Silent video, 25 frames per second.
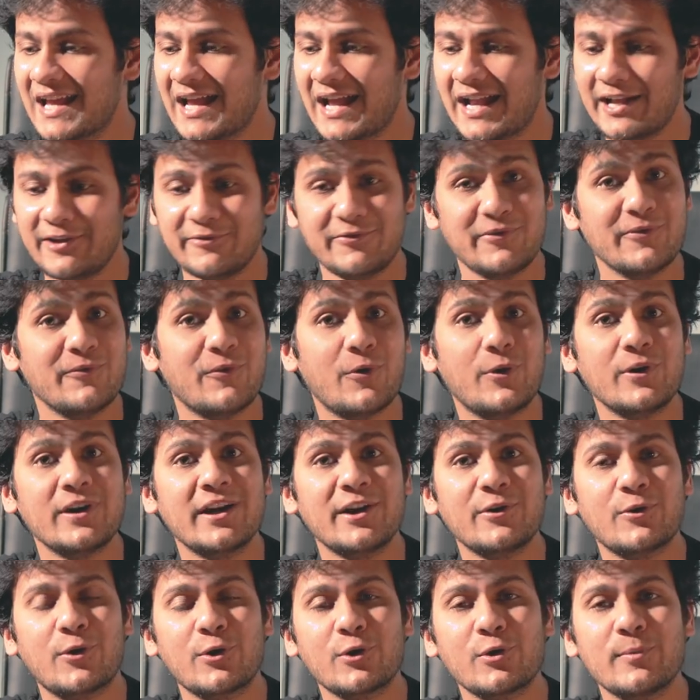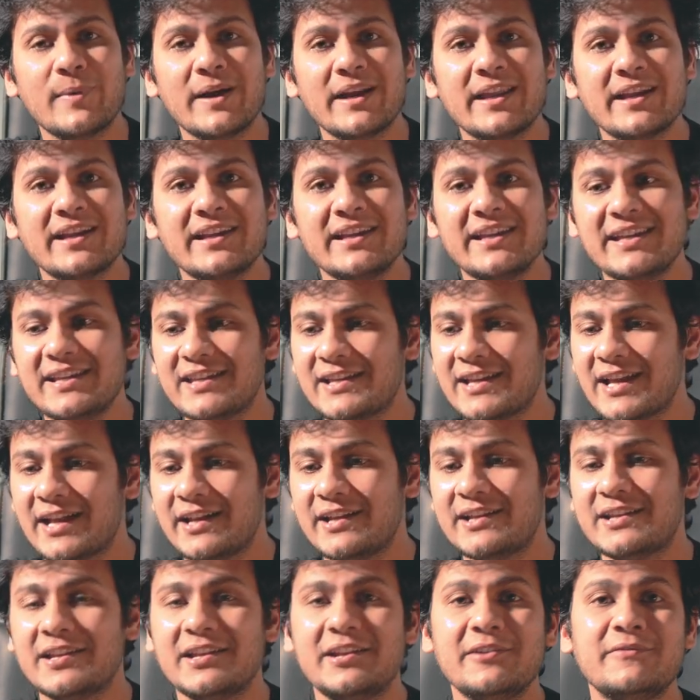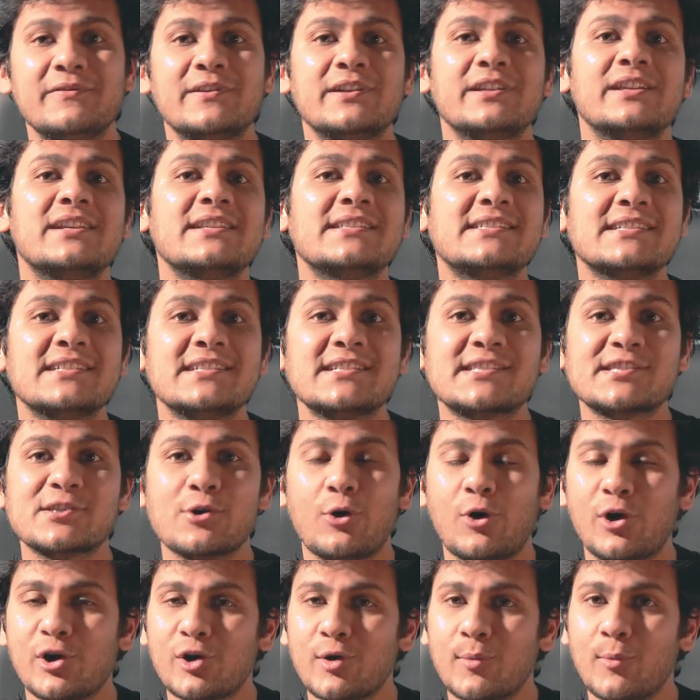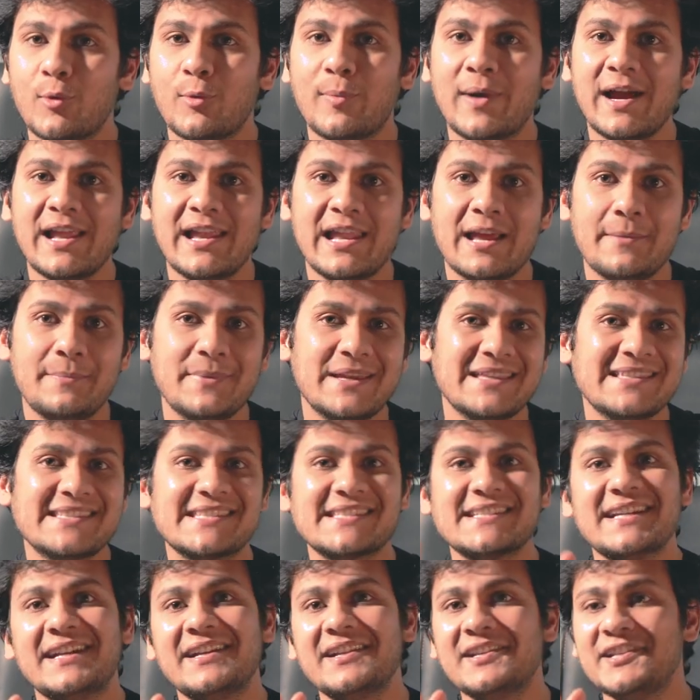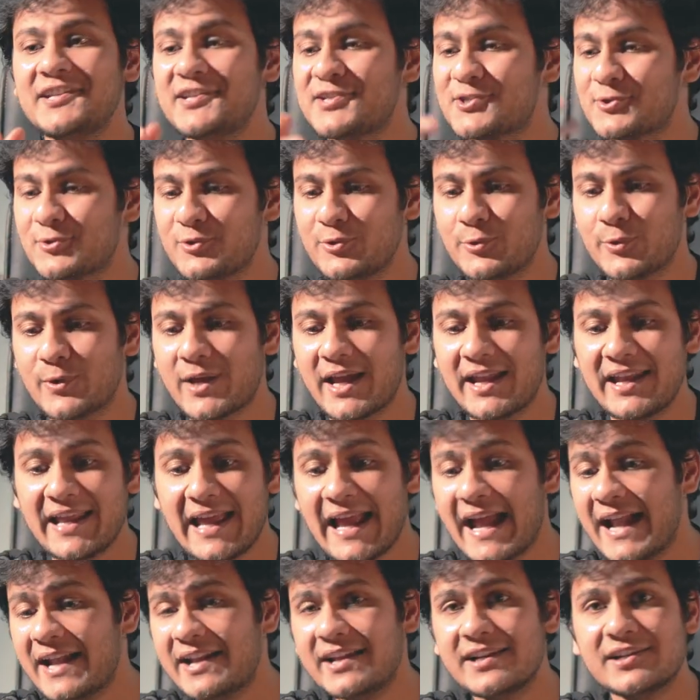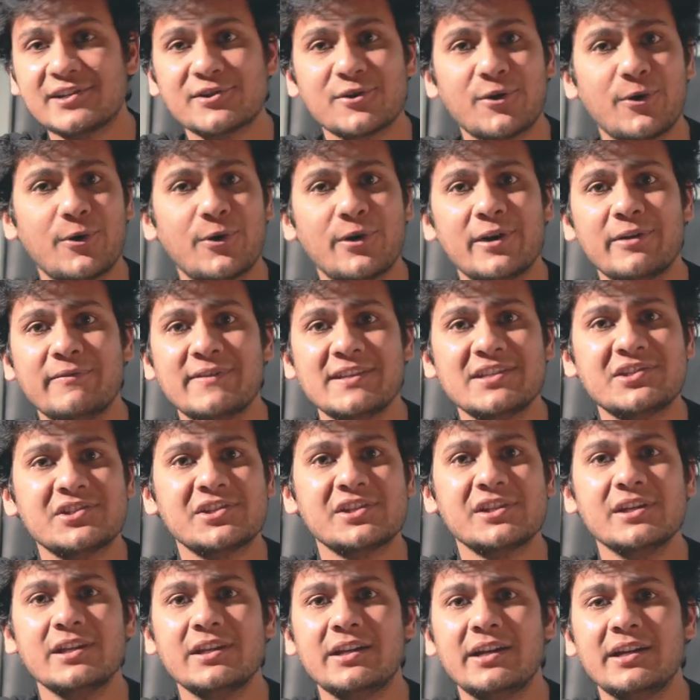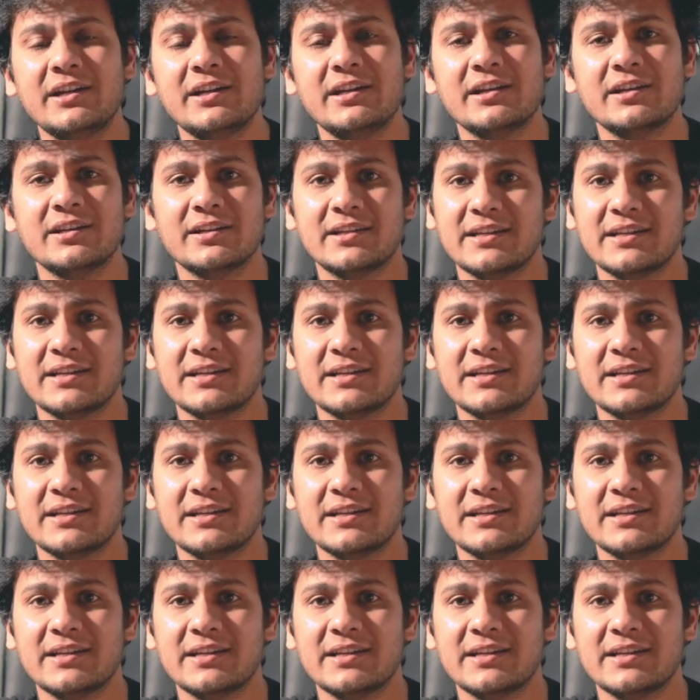And if you want it automatically, it can deliver the results on your mobile app instantly, so you can edit or even share it